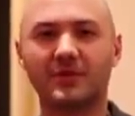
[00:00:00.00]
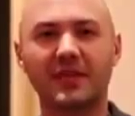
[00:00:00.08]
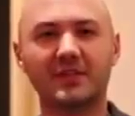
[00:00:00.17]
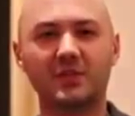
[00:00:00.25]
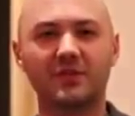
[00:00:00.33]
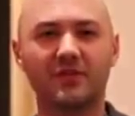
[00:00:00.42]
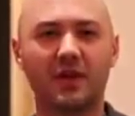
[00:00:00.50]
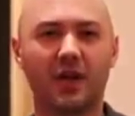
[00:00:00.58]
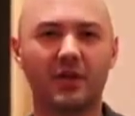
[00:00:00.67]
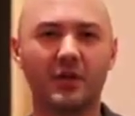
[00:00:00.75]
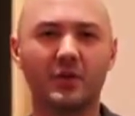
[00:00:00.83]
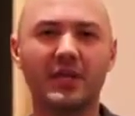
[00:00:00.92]
So that's sort of
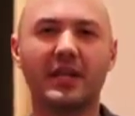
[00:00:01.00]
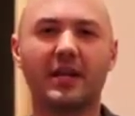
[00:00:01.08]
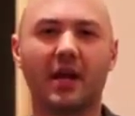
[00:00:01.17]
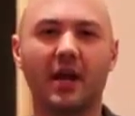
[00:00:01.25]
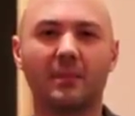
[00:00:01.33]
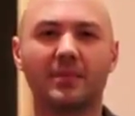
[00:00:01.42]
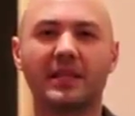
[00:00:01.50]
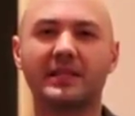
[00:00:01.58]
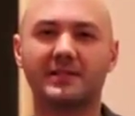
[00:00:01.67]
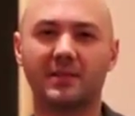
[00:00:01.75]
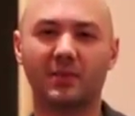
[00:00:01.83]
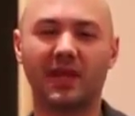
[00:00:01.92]
a unique
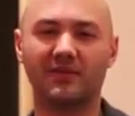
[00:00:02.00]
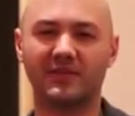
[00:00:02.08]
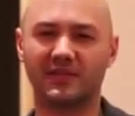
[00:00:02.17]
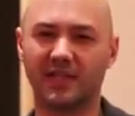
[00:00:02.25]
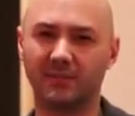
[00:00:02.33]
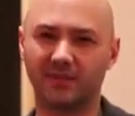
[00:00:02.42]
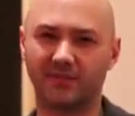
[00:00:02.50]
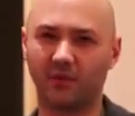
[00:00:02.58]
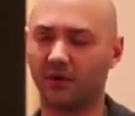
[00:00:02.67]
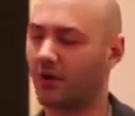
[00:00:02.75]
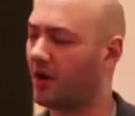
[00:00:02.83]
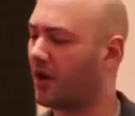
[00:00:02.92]
placement we haven't seen
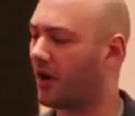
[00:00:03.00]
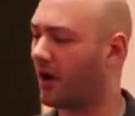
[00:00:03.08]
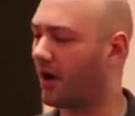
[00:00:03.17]
before